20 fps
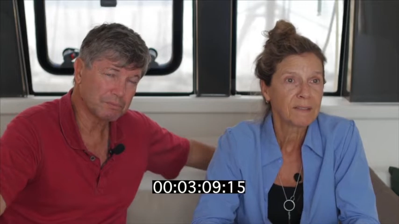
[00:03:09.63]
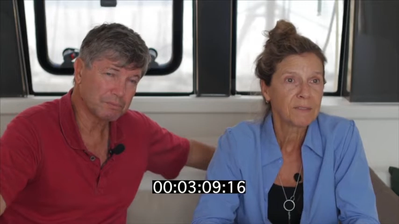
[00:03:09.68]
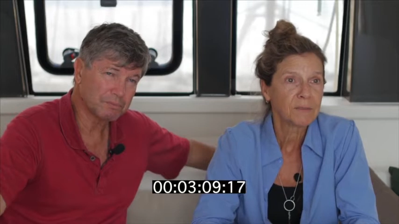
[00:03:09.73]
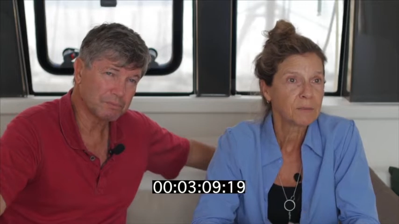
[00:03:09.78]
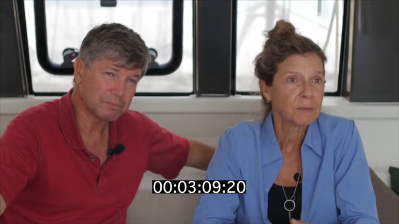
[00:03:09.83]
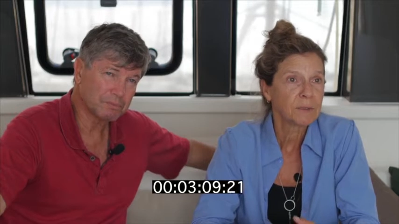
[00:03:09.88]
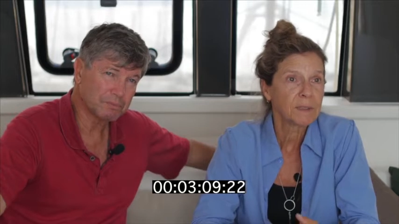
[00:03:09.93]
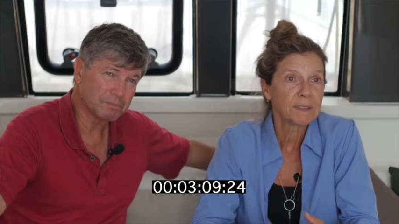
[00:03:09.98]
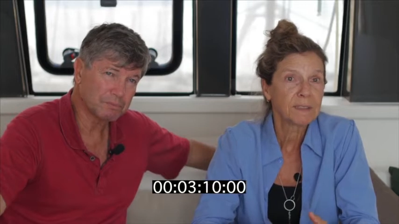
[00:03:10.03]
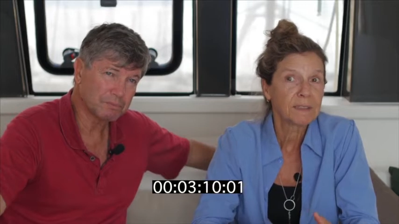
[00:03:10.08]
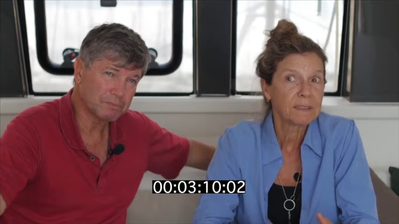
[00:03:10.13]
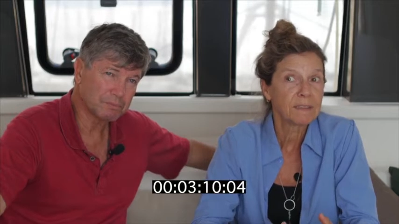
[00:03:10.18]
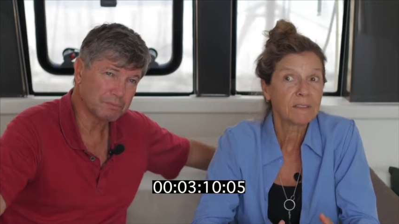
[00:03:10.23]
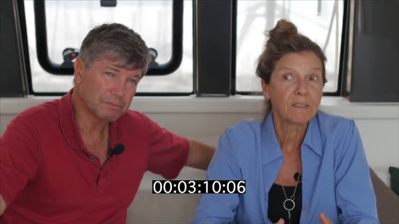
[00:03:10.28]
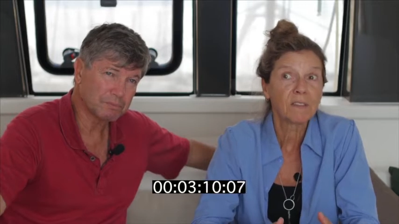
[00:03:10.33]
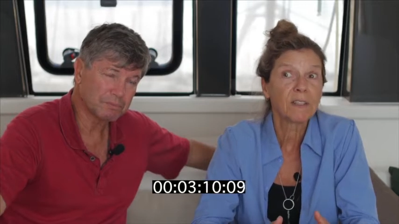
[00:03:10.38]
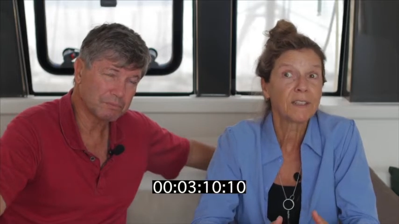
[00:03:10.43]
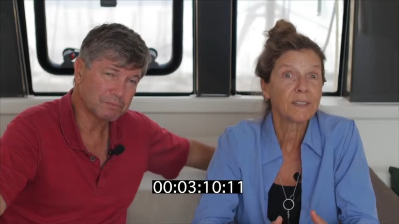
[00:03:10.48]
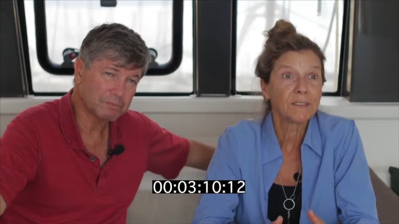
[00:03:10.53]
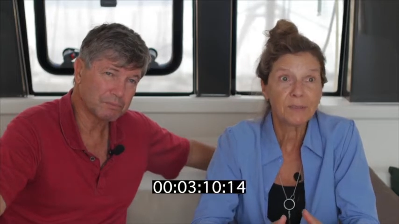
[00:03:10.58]
Speaker 1: really
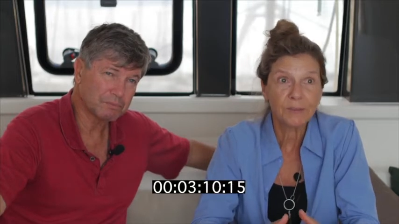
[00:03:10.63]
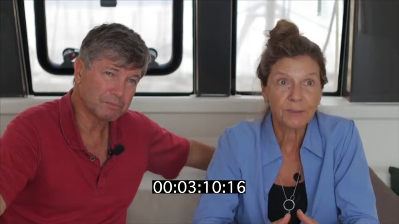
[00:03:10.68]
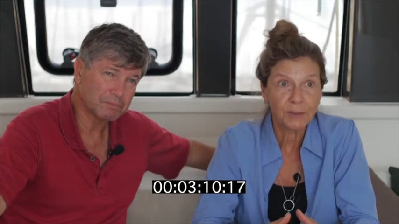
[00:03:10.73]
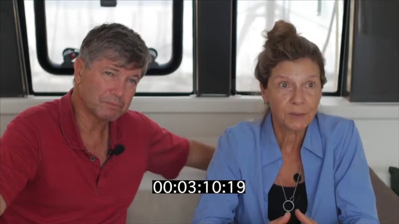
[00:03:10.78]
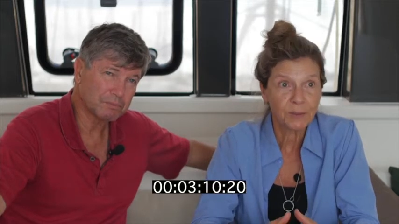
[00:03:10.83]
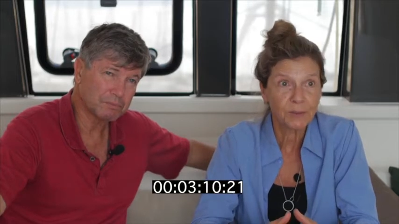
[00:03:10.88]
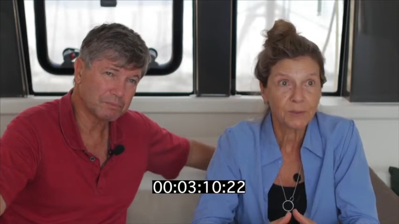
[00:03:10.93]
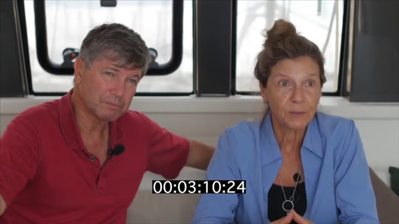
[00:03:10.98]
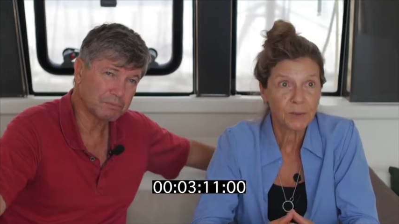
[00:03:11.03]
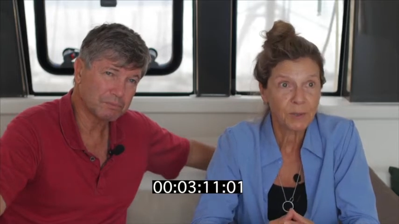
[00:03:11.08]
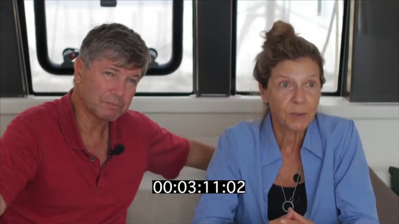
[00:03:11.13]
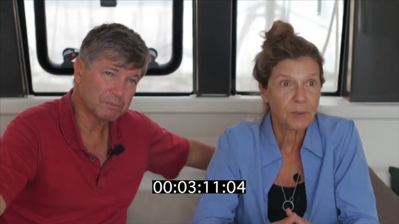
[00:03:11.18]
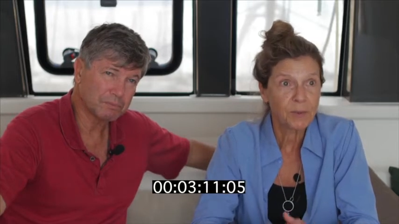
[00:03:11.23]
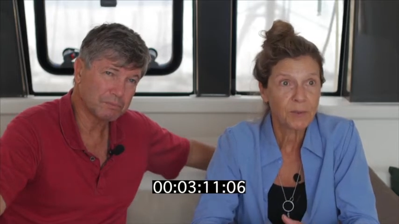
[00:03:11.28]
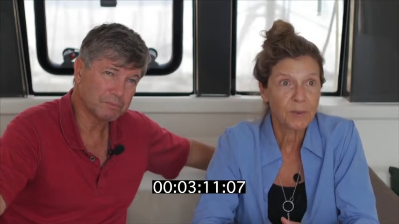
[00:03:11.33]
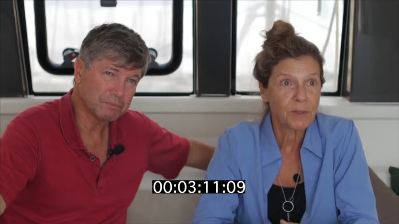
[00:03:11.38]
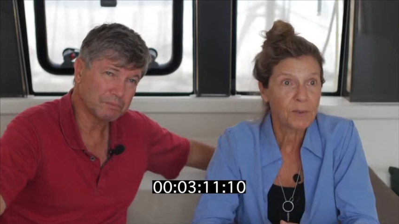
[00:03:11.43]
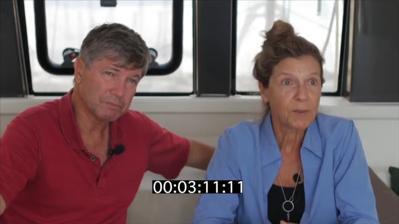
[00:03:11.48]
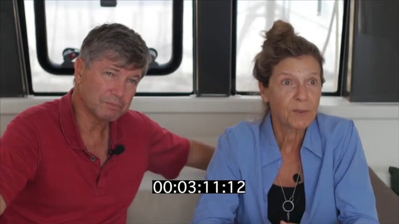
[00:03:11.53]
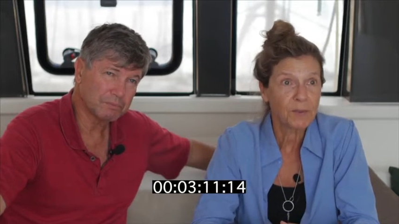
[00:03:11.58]
delightful to work
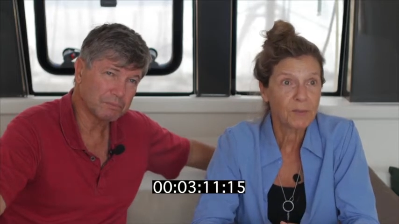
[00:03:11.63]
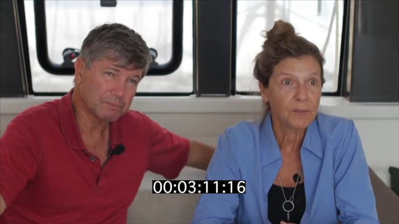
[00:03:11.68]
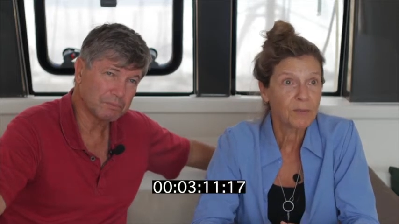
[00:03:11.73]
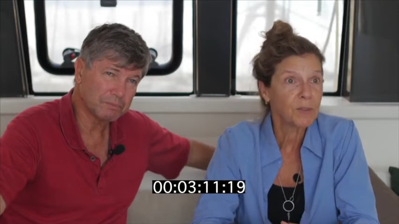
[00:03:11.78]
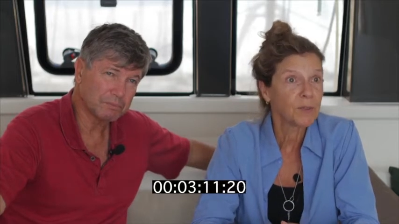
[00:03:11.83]
with.